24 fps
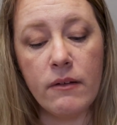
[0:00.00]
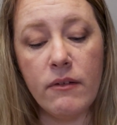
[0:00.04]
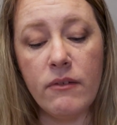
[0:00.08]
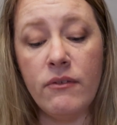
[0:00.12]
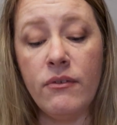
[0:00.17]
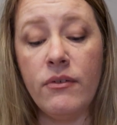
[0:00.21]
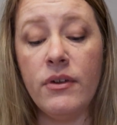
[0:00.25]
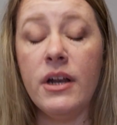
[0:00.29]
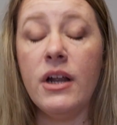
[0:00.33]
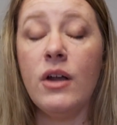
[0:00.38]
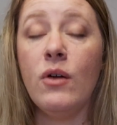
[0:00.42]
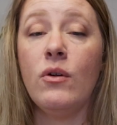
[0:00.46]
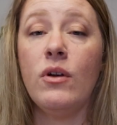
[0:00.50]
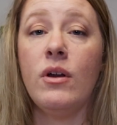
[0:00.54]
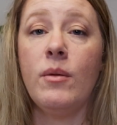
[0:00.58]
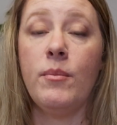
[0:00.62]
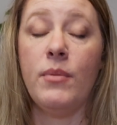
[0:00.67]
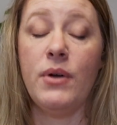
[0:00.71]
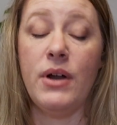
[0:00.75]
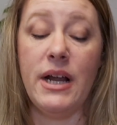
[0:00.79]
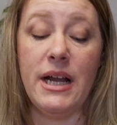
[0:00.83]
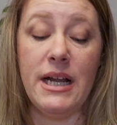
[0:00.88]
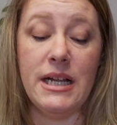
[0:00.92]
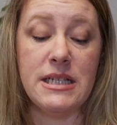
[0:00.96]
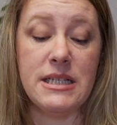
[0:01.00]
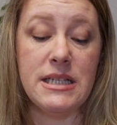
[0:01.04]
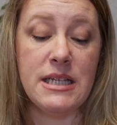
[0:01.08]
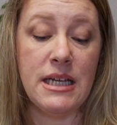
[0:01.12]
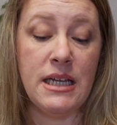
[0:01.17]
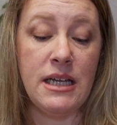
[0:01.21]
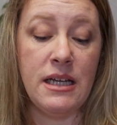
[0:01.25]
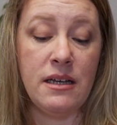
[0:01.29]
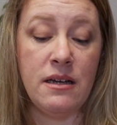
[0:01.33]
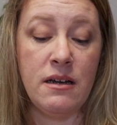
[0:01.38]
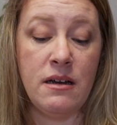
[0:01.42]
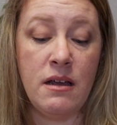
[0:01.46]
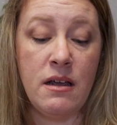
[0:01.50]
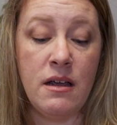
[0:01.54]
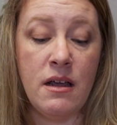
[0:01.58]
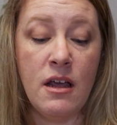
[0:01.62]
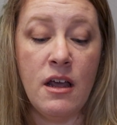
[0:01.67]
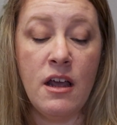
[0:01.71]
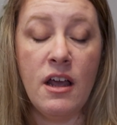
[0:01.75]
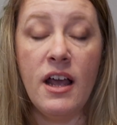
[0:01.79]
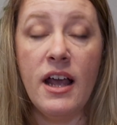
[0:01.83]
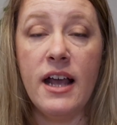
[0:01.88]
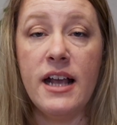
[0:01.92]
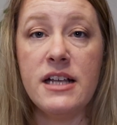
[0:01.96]
Video number eighteen
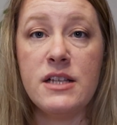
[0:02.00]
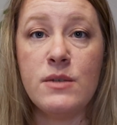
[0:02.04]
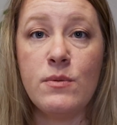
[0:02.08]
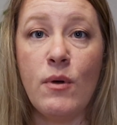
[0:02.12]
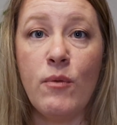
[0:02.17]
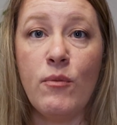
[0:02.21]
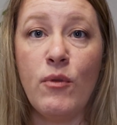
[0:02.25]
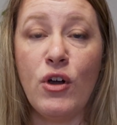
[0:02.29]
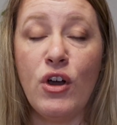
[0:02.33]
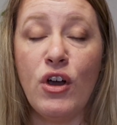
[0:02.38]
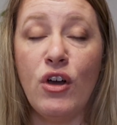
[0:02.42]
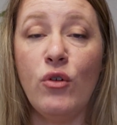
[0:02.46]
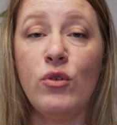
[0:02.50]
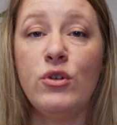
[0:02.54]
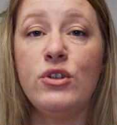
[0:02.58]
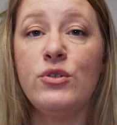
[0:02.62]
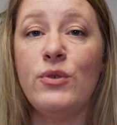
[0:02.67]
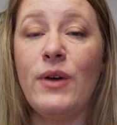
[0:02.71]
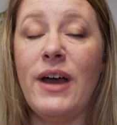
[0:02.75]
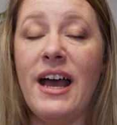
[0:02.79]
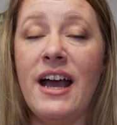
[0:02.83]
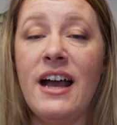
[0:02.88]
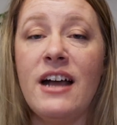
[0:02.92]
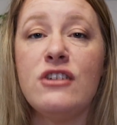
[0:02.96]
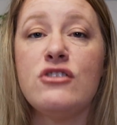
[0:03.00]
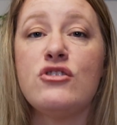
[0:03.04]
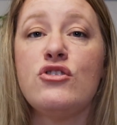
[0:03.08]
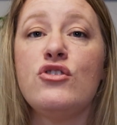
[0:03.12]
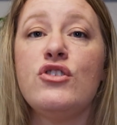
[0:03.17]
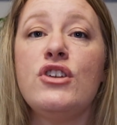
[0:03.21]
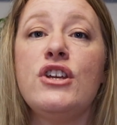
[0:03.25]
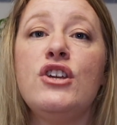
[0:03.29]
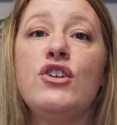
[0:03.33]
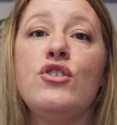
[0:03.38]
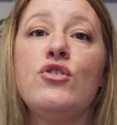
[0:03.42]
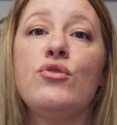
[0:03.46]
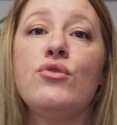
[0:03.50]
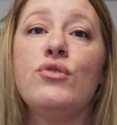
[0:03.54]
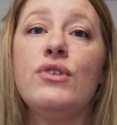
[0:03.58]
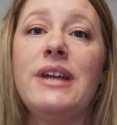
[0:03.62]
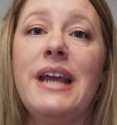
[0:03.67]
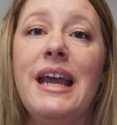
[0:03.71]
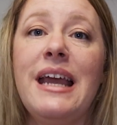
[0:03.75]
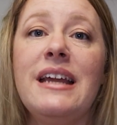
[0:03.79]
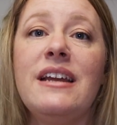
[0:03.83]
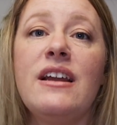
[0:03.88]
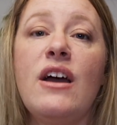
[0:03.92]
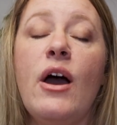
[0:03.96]
is when we're going to actually
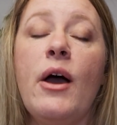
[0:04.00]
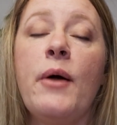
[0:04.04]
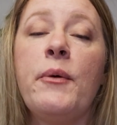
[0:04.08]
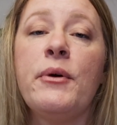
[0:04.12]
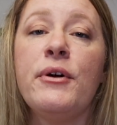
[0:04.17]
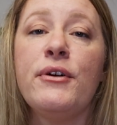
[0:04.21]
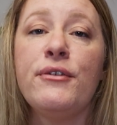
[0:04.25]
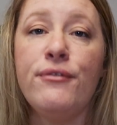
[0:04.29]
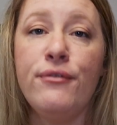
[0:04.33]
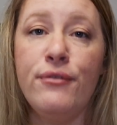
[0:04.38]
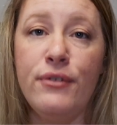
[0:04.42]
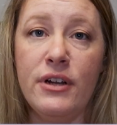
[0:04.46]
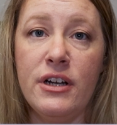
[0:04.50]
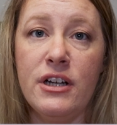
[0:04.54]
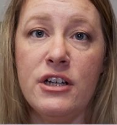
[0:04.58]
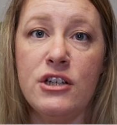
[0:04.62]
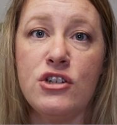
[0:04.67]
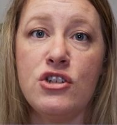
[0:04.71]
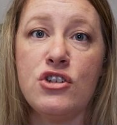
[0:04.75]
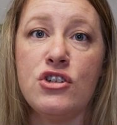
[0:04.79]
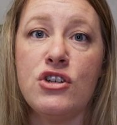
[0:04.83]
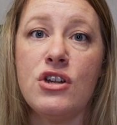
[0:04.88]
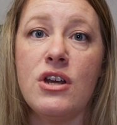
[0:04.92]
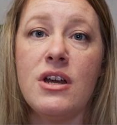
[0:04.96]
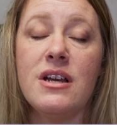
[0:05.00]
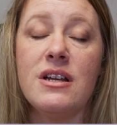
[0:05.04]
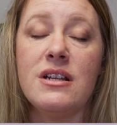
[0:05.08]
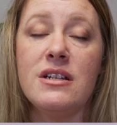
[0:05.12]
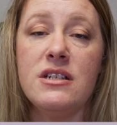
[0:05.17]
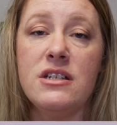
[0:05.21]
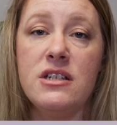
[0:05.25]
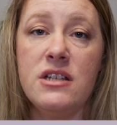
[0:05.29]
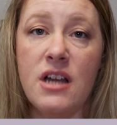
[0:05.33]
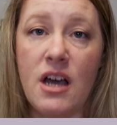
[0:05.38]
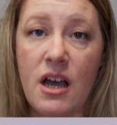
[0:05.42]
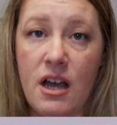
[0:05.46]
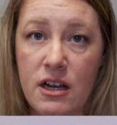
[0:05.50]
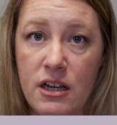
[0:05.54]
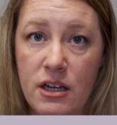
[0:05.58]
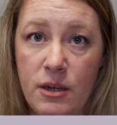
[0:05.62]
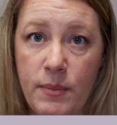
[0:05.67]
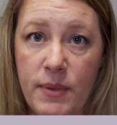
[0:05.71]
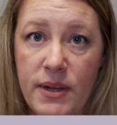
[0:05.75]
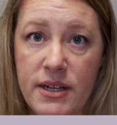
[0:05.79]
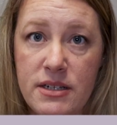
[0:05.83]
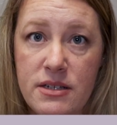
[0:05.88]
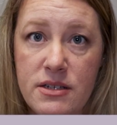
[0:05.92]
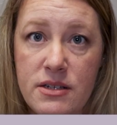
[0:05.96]
create our finished
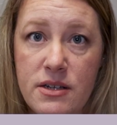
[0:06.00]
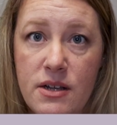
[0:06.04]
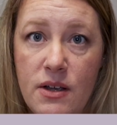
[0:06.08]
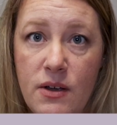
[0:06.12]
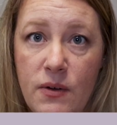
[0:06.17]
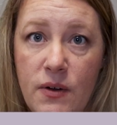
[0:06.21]
document.